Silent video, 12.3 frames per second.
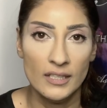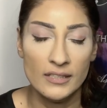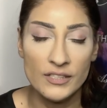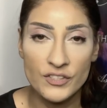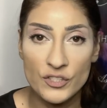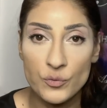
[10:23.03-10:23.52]

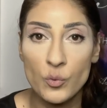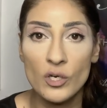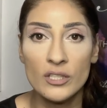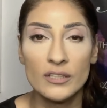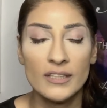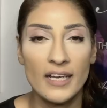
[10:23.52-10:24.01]
This is
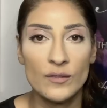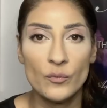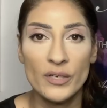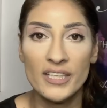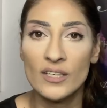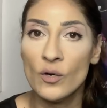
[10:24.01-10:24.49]
work that
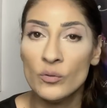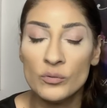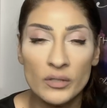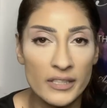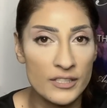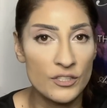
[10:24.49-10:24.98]
we can
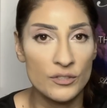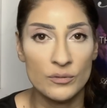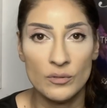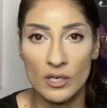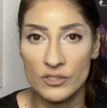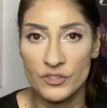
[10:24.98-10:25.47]
only
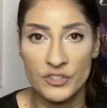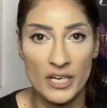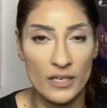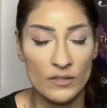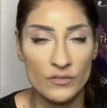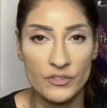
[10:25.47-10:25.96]
do
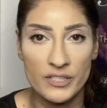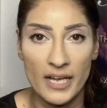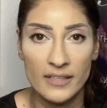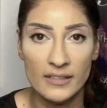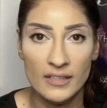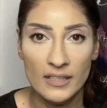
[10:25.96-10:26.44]
ourselves,
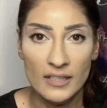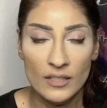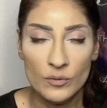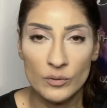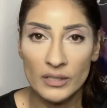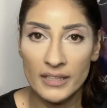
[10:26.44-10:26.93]
that
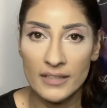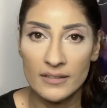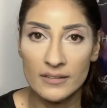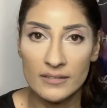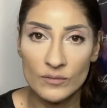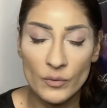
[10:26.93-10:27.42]

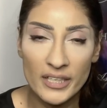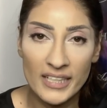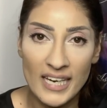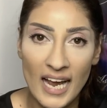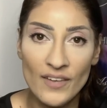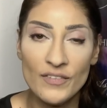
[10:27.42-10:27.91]
really we
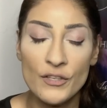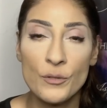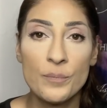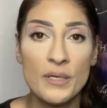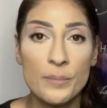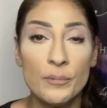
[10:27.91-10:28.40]
can have other
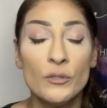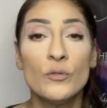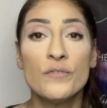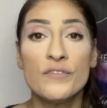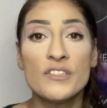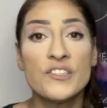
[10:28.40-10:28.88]
people
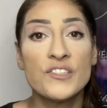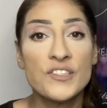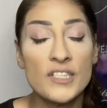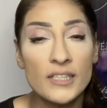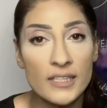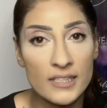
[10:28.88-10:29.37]
who
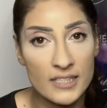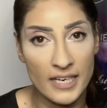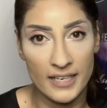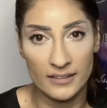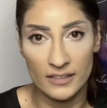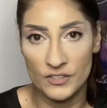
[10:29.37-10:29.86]

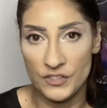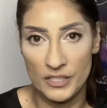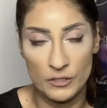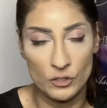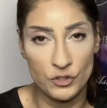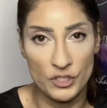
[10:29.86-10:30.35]
facilitate this
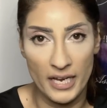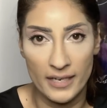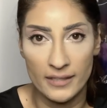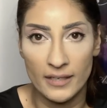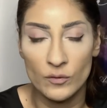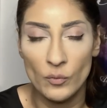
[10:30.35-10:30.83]

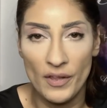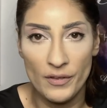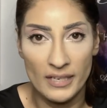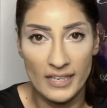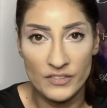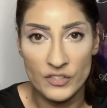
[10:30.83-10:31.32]
understanding,
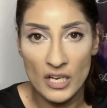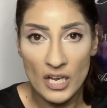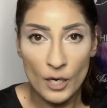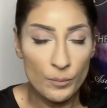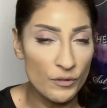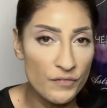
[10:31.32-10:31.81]
whether that's
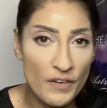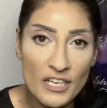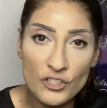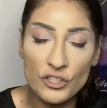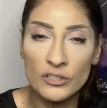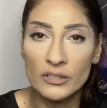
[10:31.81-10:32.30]

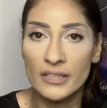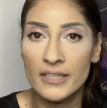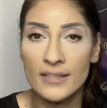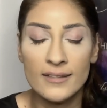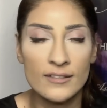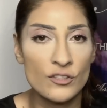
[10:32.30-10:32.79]

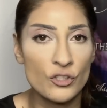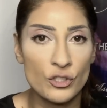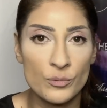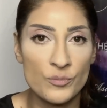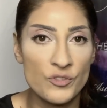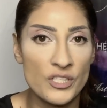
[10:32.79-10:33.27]
professionally in
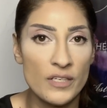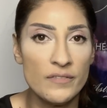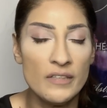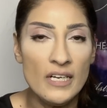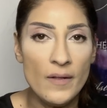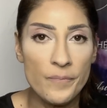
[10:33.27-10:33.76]
terms of
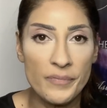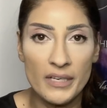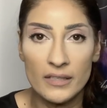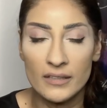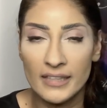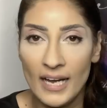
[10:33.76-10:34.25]

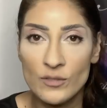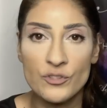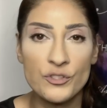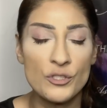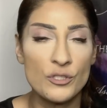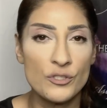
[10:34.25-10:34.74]
the
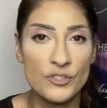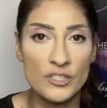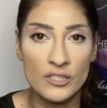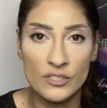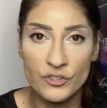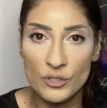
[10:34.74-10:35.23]
counselors
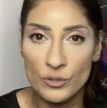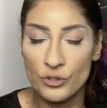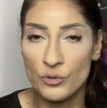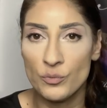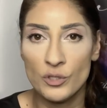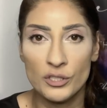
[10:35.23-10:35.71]
and the
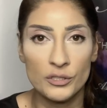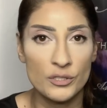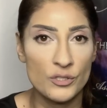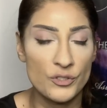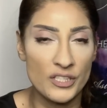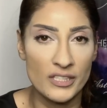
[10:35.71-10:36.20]
social
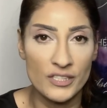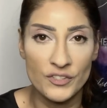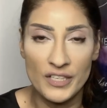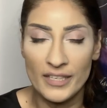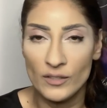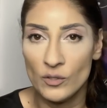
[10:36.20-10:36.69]
workers and the
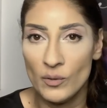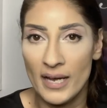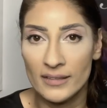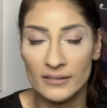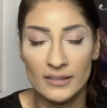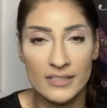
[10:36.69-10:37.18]

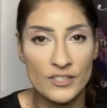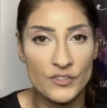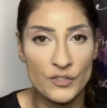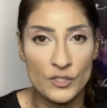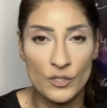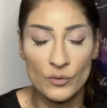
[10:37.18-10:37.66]

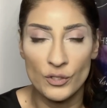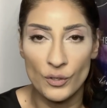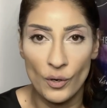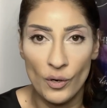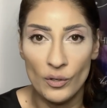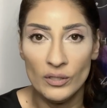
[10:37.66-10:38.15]
psychoanalysts you know they're
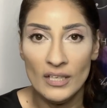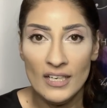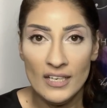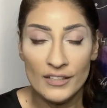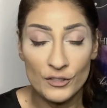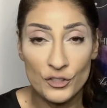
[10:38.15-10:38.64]
all
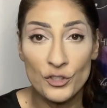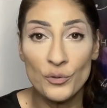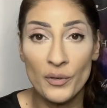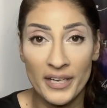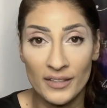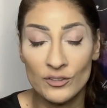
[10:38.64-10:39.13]
they're
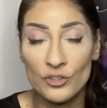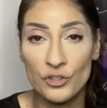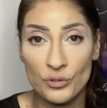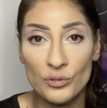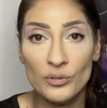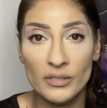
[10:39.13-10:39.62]
doing
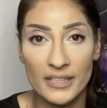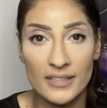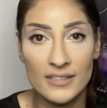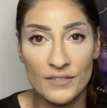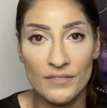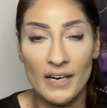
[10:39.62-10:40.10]
truly
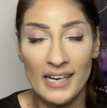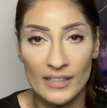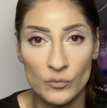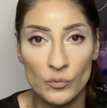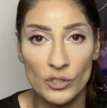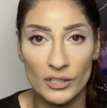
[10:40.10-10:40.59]

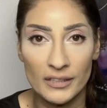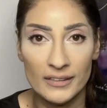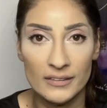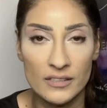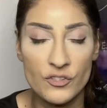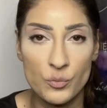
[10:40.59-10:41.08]
divine work
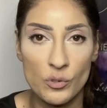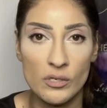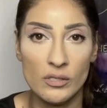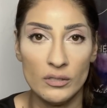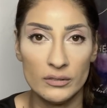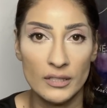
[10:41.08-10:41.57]
in this
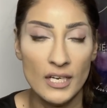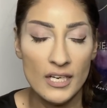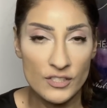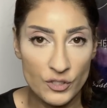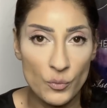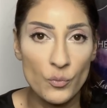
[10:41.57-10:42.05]
world
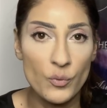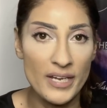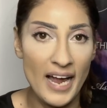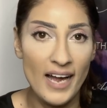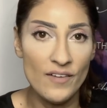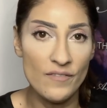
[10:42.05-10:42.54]
so we
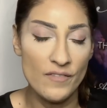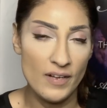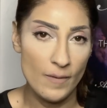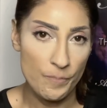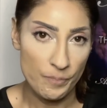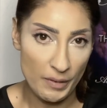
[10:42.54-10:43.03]
have
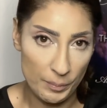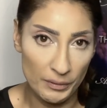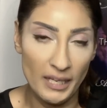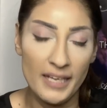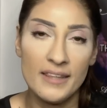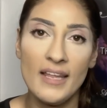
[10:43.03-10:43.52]
people
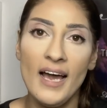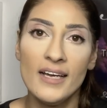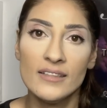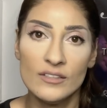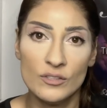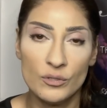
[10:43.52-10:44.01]
like
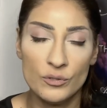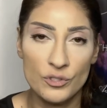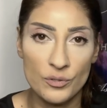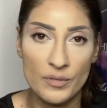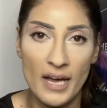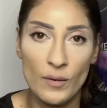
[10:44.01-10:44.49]
that who
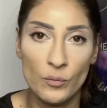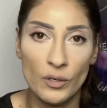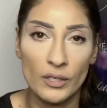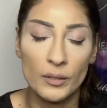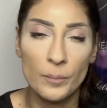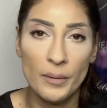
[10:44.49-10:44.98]
do that
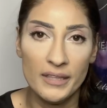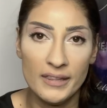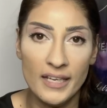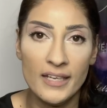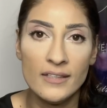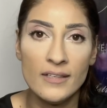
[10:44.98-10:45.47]
work but
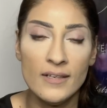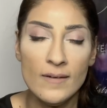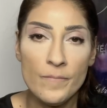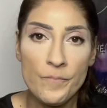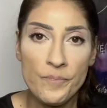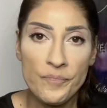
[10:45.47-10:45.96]
then
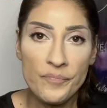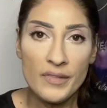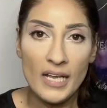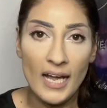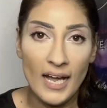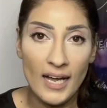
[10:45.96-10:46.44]

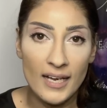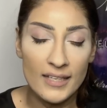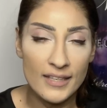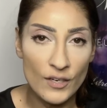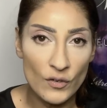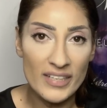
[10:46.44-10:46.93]

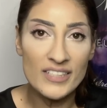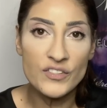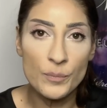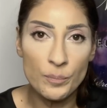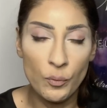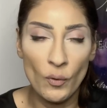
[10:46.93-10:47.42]
there is
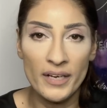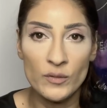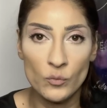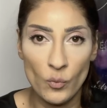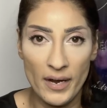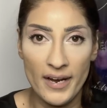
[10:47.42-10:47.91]
a
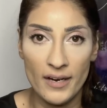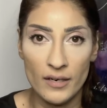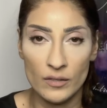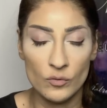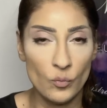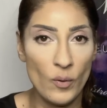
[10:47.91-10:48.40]
point
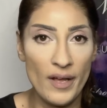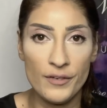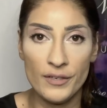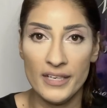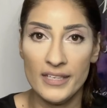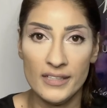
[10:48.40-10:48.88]
where,
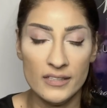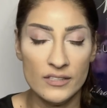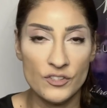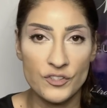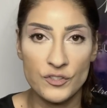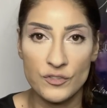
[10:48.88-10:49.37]
whether it
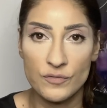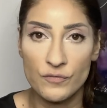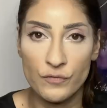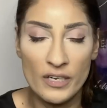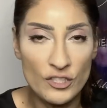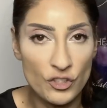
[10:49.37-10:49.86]
is
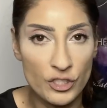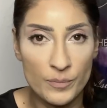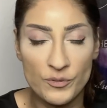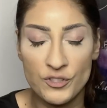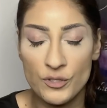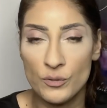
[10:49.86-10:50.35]

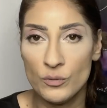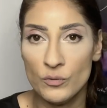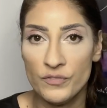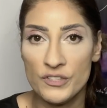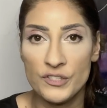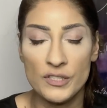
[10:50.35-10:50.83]
friendships who
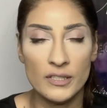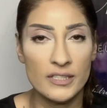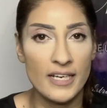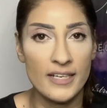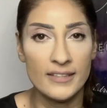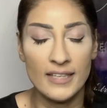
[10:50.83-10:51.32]

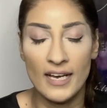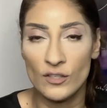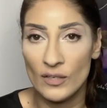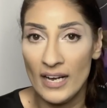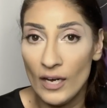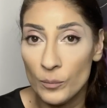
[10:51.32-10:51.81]
facilitate that
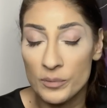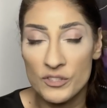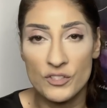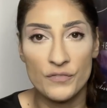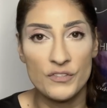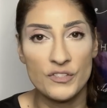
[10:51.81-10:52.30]
or help
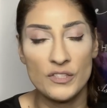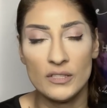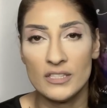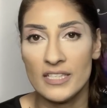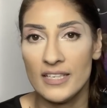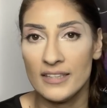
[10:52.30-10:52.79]
us to
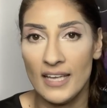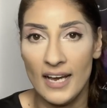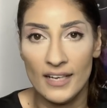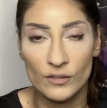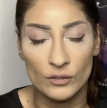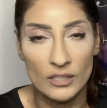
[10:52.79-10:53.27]
facilitate
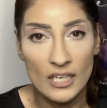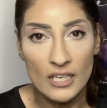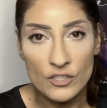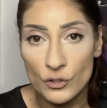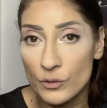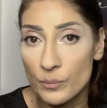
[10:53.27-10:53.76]
that or
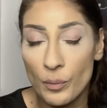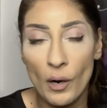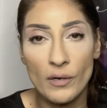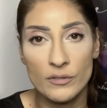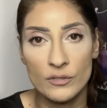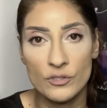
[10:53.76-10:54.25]
certain
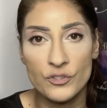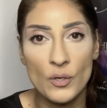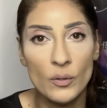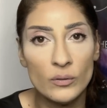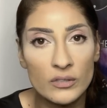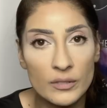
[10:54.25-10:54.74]
partners,
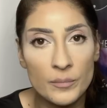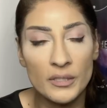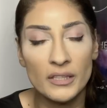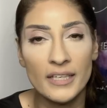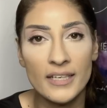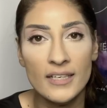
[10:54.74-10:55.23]

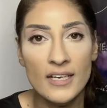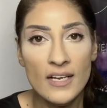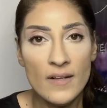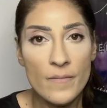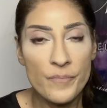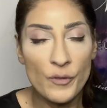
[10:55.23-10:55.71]
ultimately
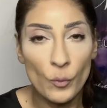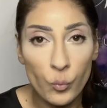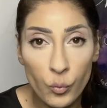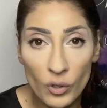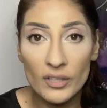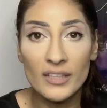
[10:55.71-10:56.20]
the
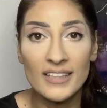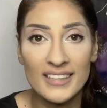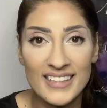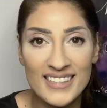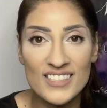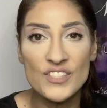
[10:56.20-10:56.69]
work
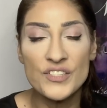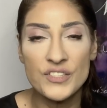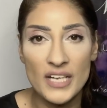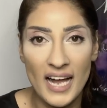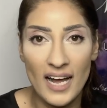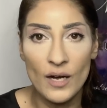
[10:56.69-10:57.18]

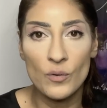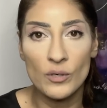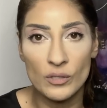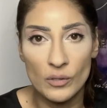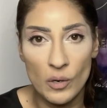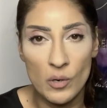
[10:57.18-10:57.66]
is
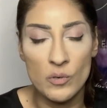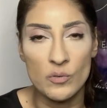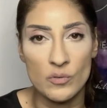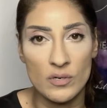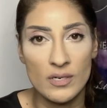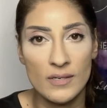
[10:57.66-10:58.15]
our
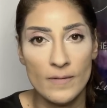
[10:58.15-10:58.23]
own.